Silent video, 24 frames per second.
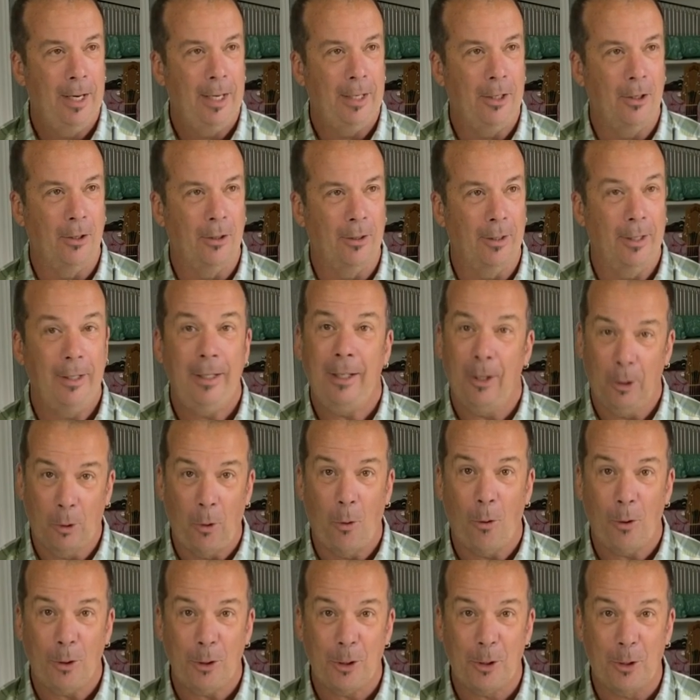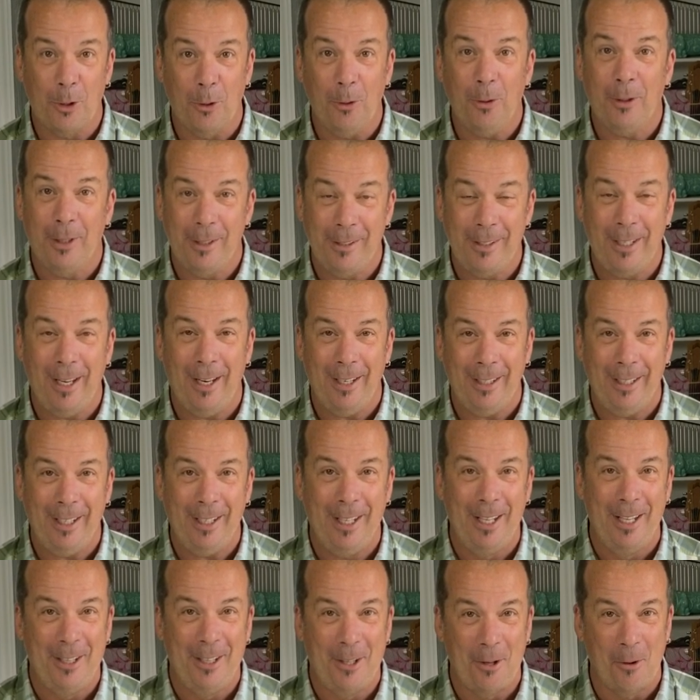You're going to need a corkscrew because you got to
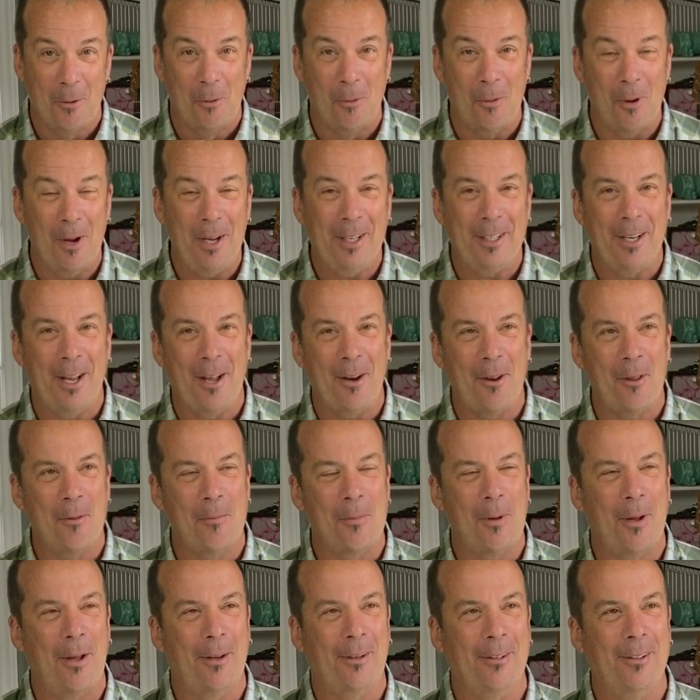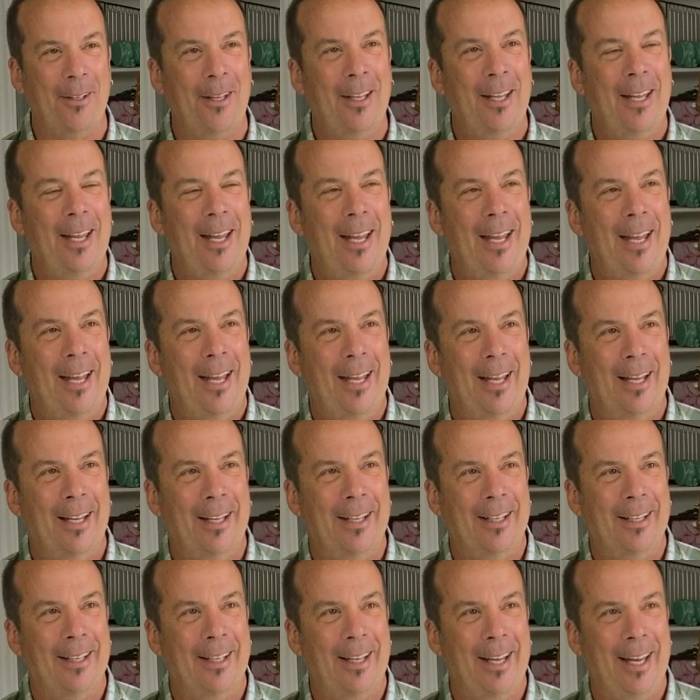get the wine out of the bottle.
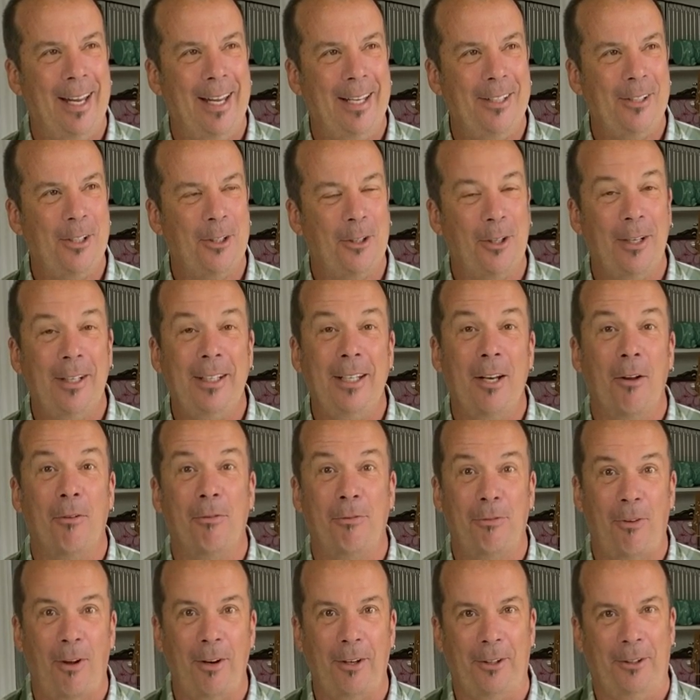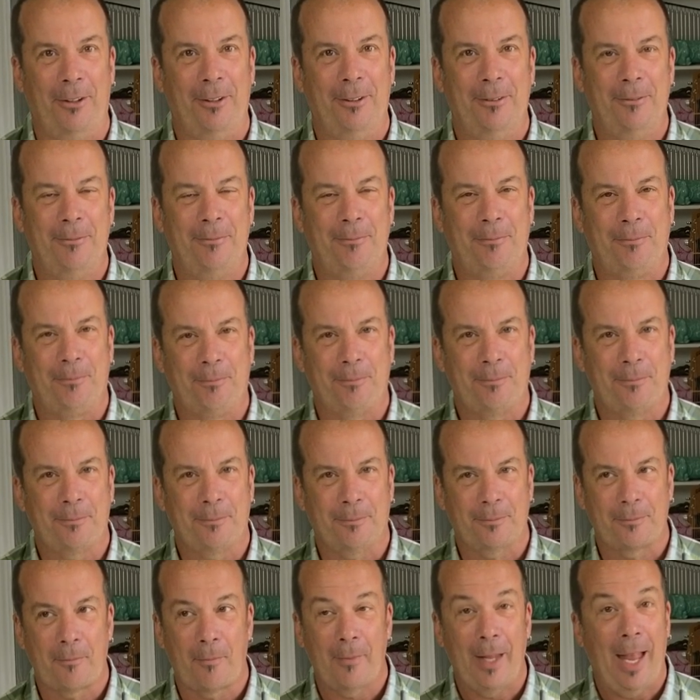Uh, and you're going to need a funnel
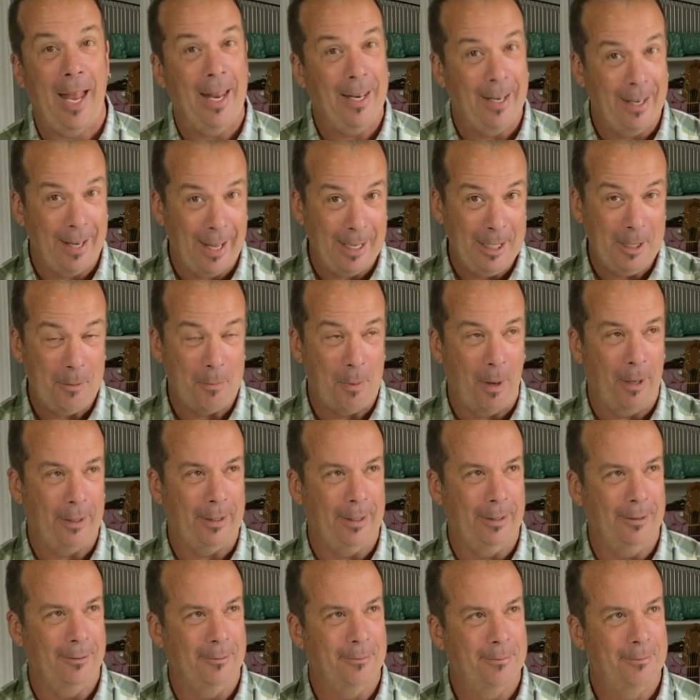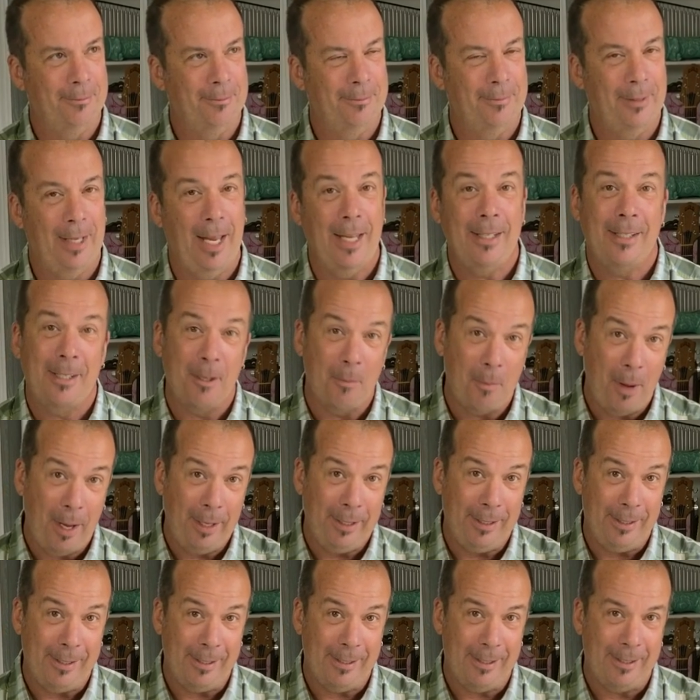and an ice bucket and some
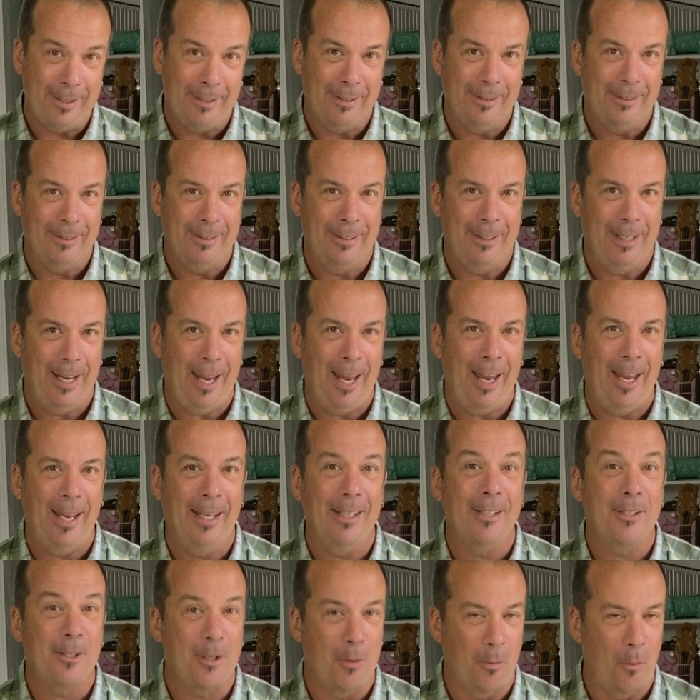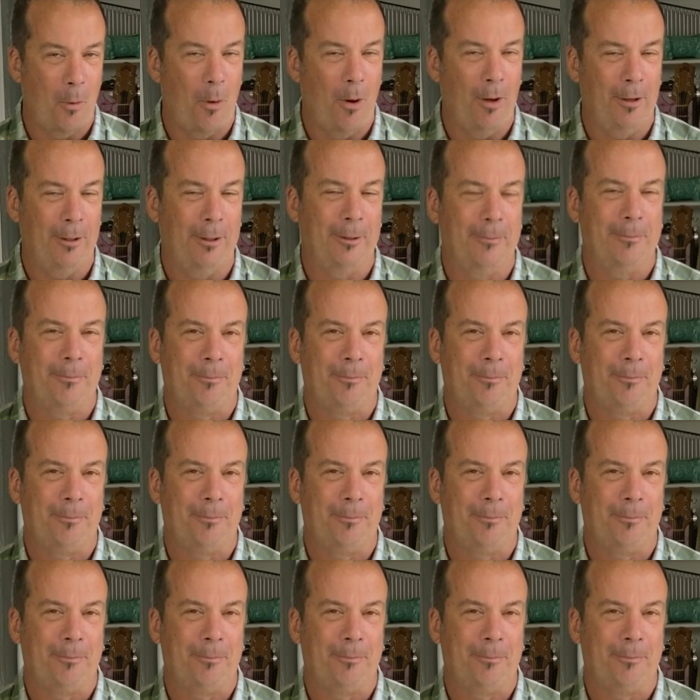ice and some water.